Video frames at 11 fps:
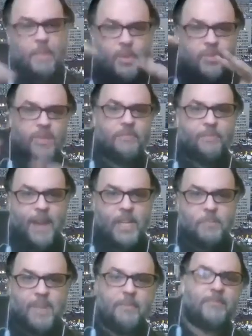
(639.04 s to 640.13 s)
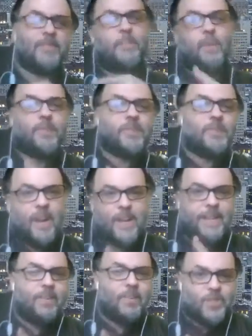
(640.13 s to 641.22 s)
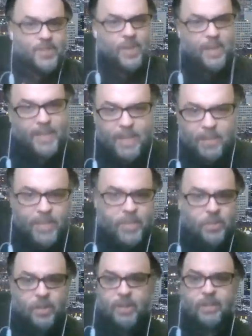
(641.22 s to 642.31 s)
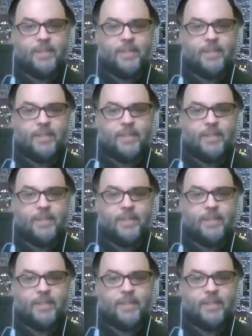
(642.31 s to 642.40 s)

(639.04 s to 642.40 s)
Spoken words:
to be mostly in French? But then if somebody wants to talk in English, they talk in English, or